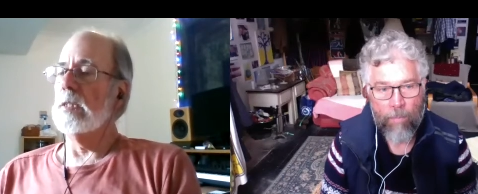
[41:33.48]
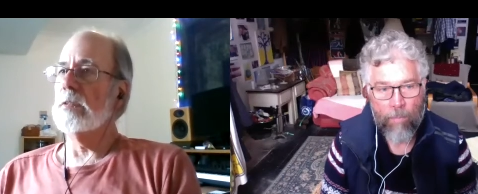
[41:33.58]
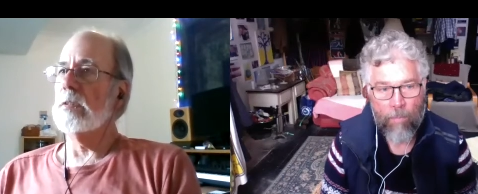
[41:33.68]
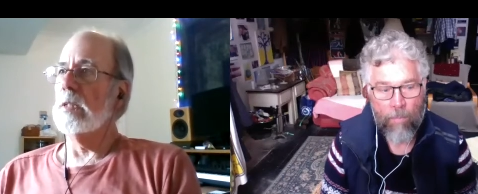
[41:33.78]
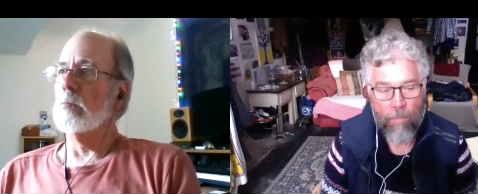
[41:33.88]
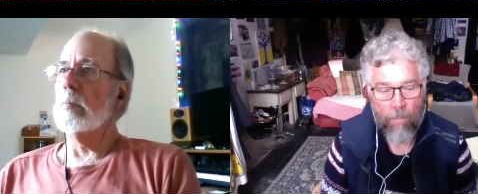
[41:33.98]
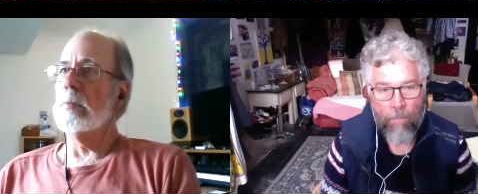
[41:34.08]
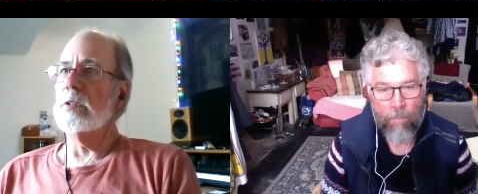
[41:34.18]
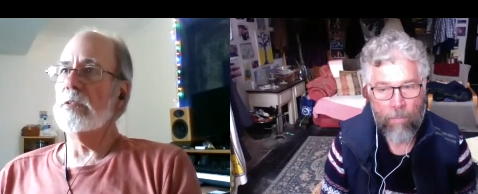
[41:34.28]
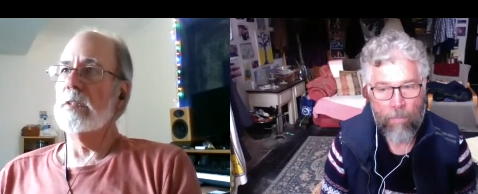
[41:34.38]
Speaker 1: it's like
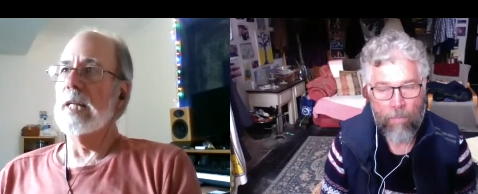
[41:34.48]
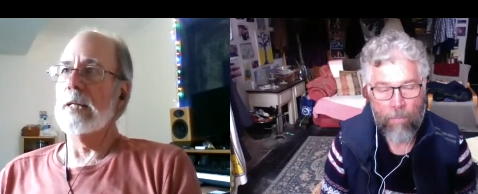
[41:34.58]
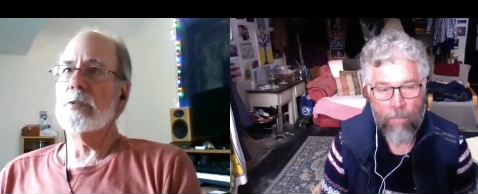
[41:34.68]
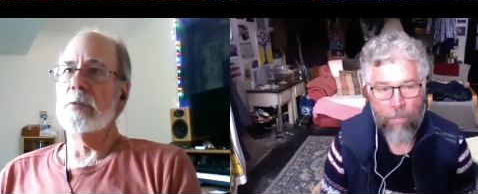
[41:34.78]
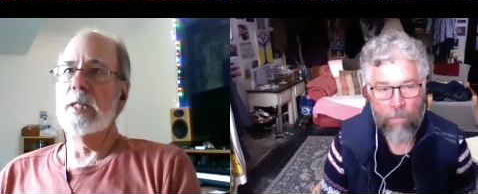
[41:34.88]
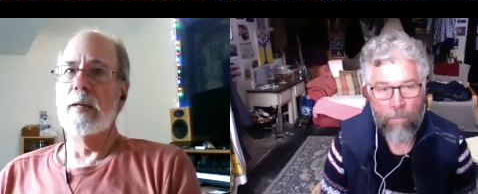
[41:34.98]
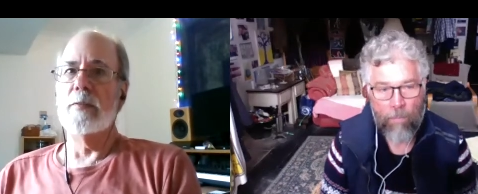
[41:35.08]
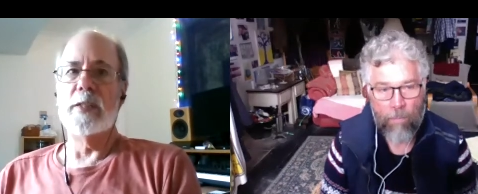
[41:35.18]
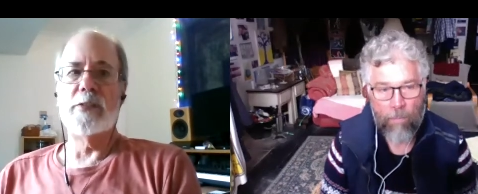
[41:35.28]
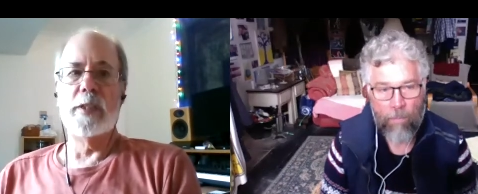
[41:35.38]
women just naturally have
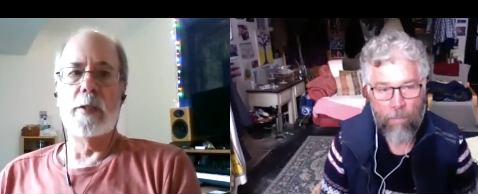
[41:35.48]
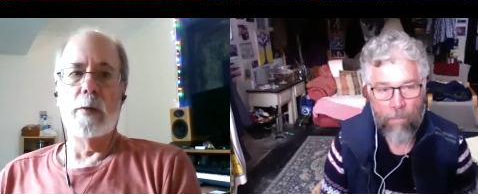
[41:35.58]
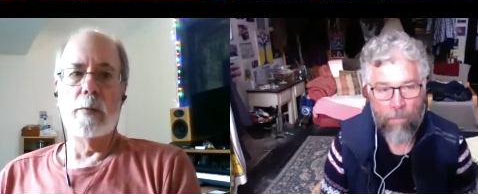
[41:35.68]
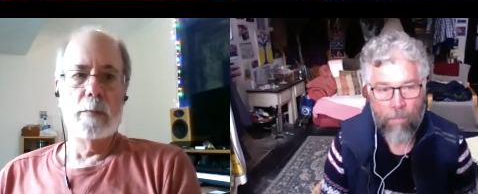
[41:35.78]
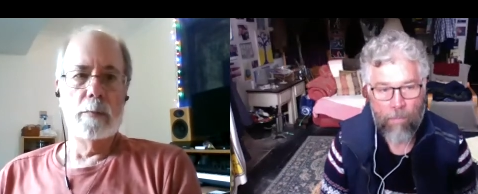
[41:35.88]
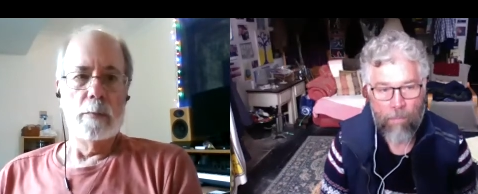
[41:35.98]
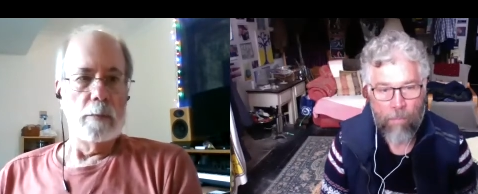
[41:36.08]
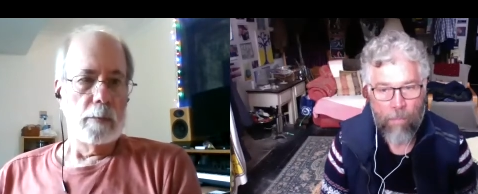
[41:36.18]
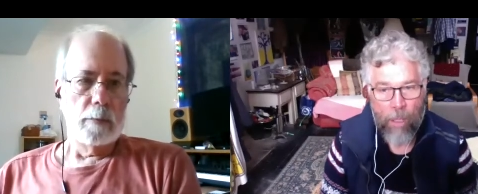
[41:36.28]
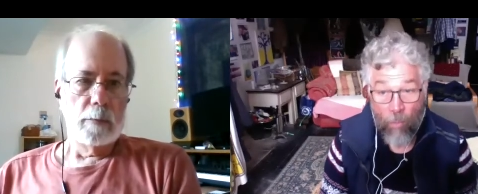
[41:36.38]
less ego.
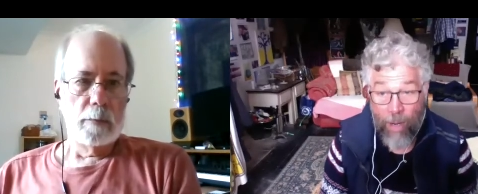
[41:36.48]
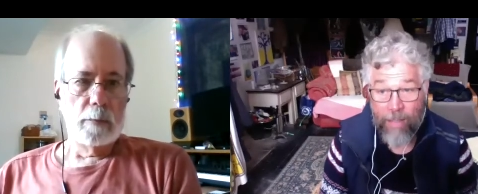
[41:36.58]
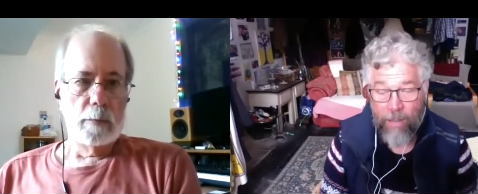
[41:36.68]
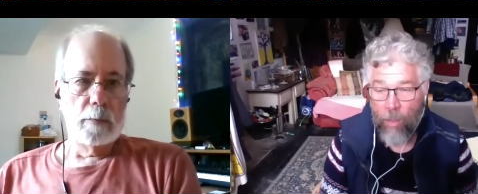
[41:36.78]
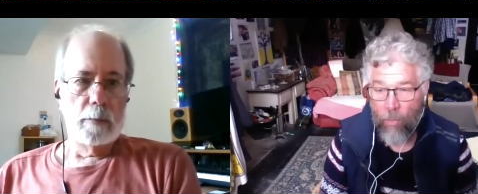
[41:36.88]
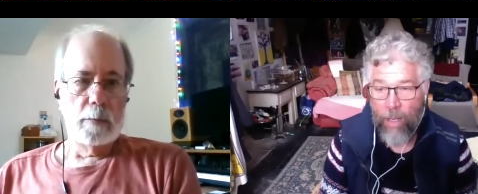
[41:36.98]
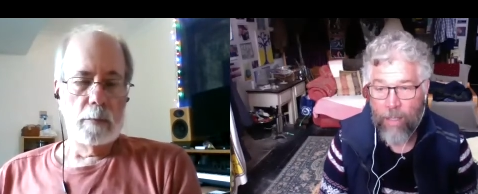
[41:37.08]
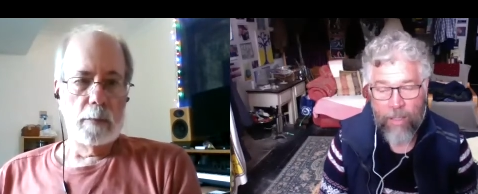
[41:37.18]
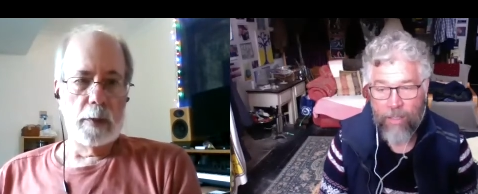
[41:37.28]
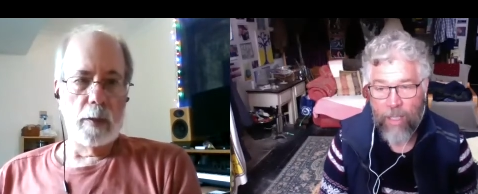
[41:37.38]
Speaker 2: Right,
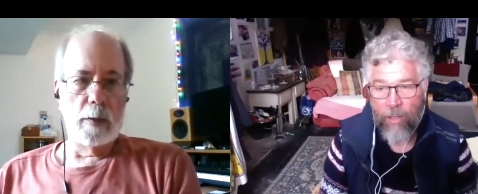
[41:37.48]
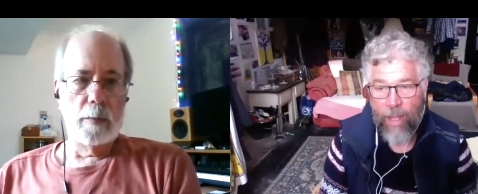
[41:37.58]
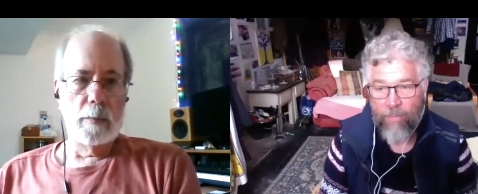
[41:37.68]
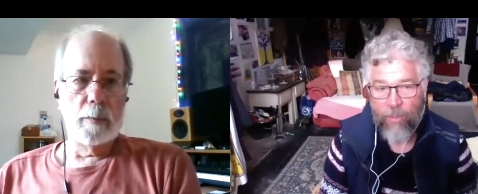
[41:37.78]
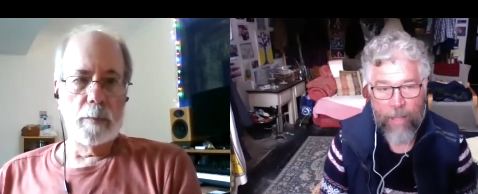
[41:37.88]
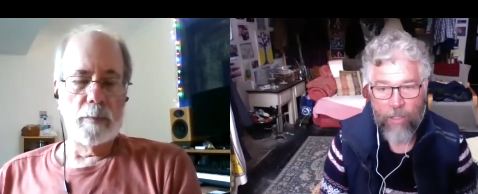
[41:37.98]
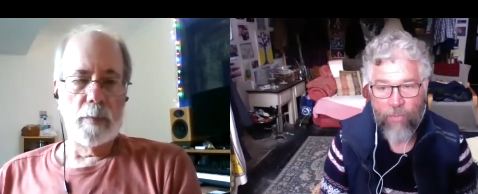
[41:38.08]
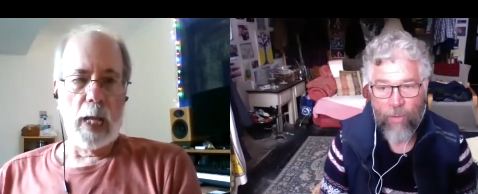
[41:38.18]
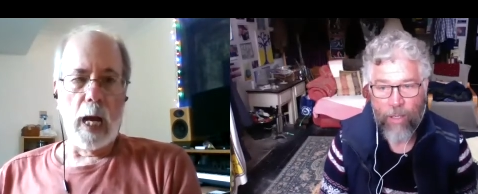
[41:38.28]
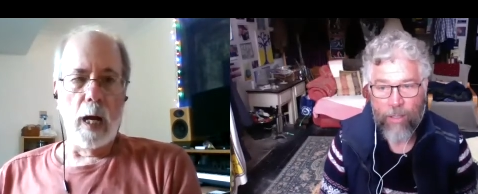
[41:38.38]
right, because yeah. they mm-hmm. don't have space
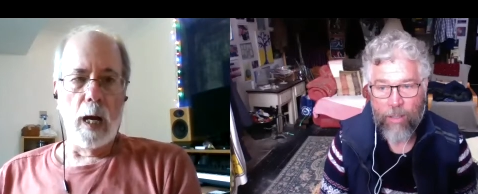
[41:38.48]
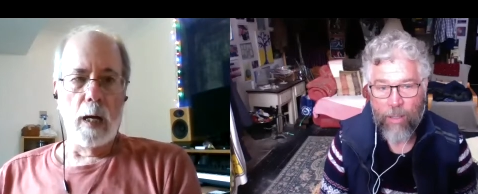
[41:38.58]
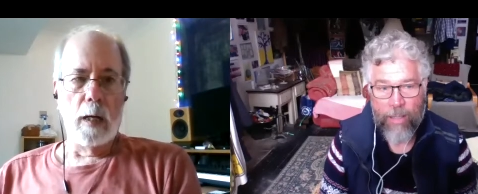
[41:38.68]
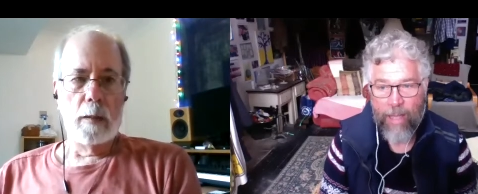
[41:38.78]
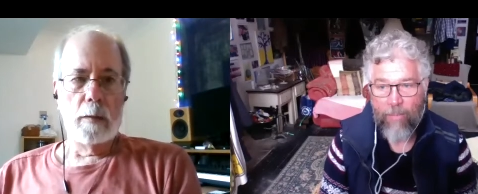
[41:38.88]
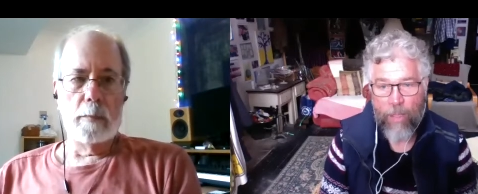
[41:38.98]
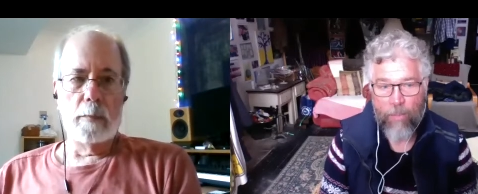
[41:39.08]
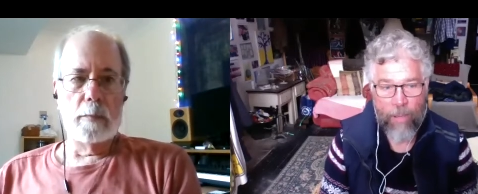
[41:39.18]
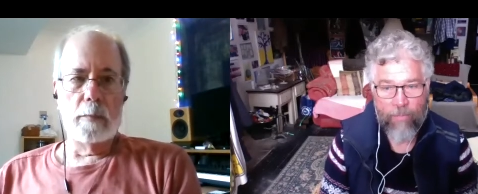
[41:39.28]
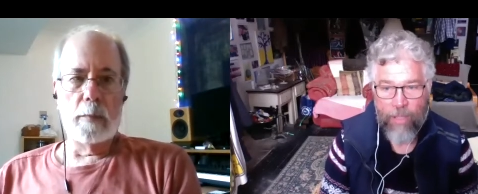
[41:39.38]
for it. They haven't
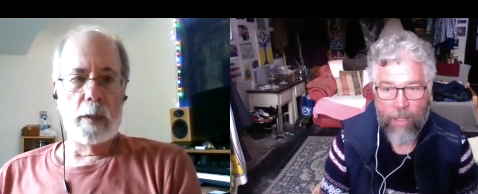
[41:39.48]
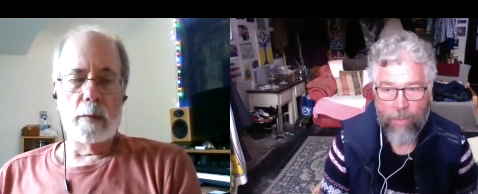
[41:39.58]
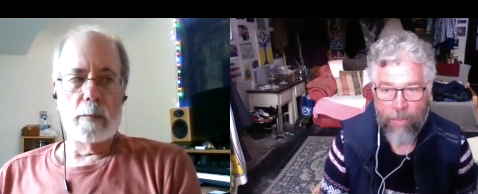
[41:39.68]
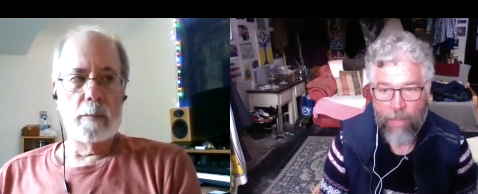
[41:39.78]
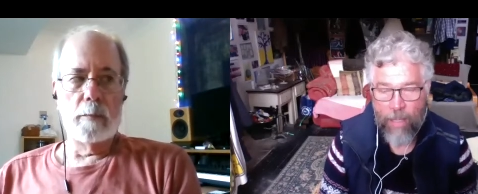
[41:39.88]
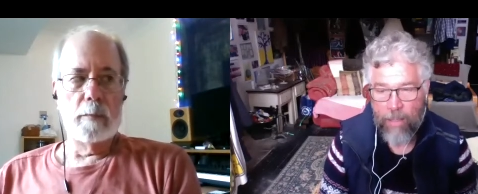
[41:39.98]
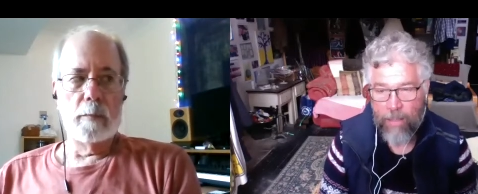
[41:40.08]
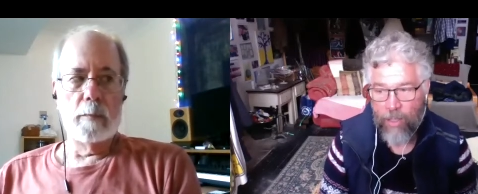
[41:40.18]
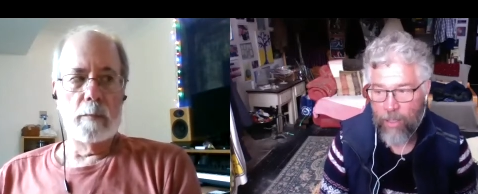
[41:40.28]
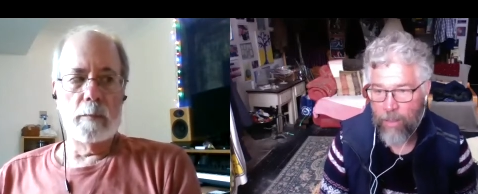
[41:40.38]
been puffed up and made
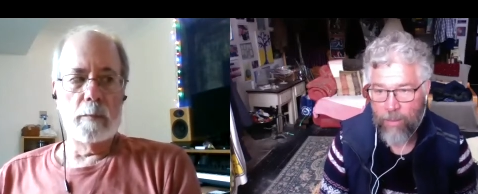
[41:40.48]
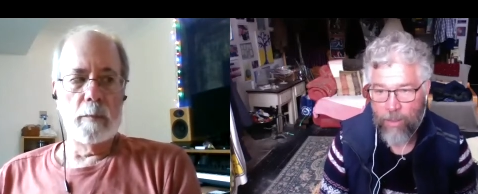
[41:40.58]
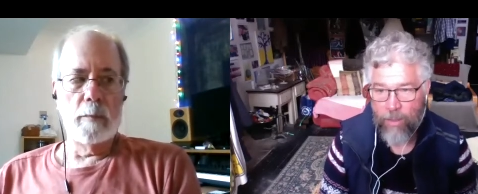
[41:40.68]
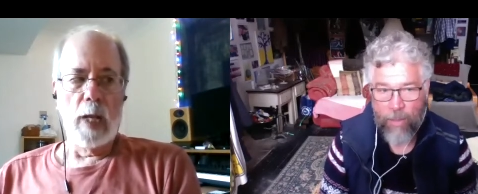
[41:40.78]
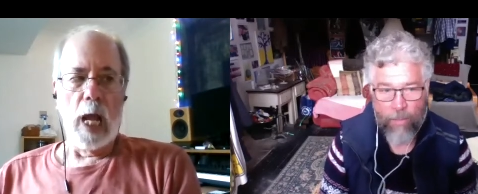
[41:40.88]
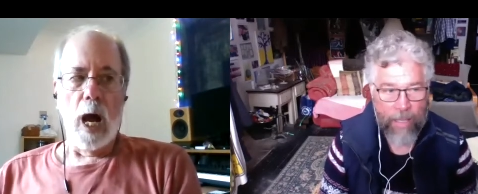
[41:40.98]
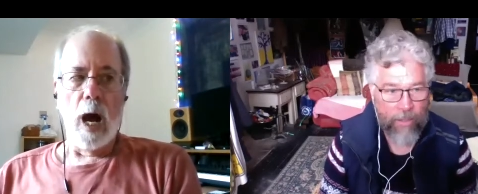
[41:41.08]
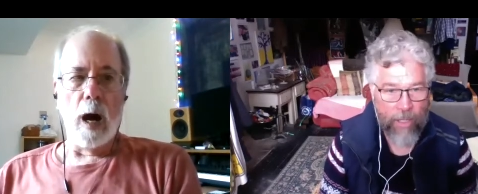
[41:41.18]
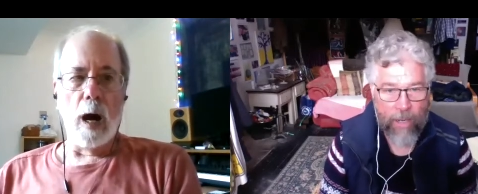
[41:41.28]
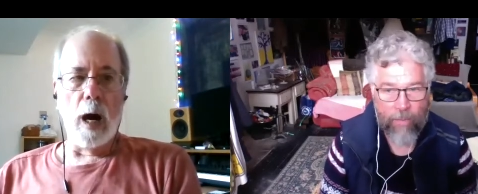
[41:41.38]
into little t-
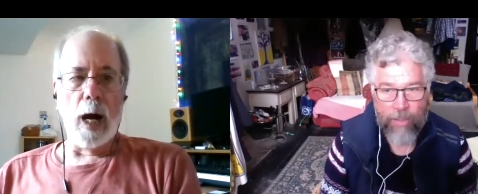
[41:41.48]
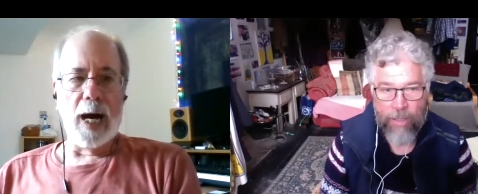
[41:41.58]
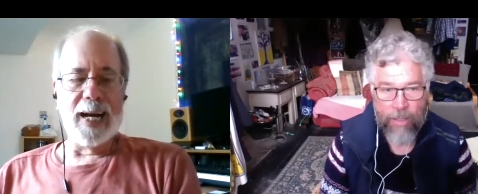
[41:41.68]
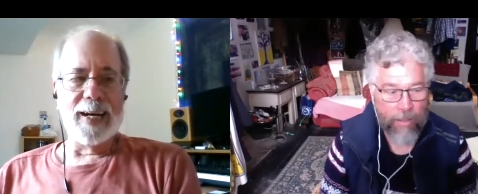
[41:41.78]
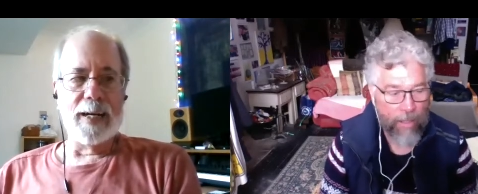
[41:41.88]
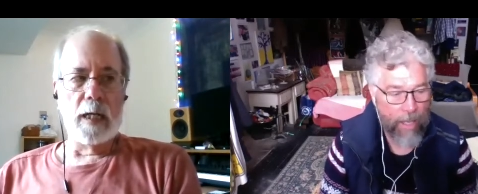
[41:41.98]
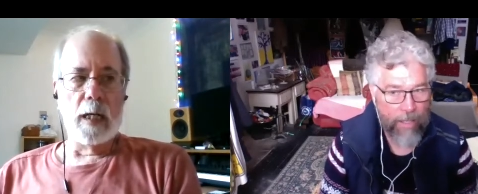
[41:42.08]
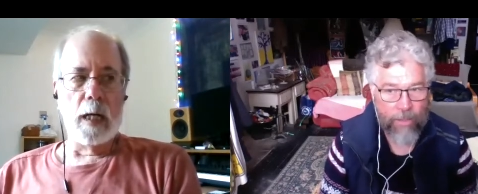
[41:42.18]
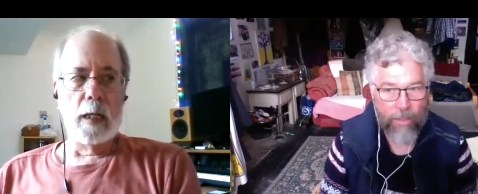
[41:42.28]
petty tyrants and little gods.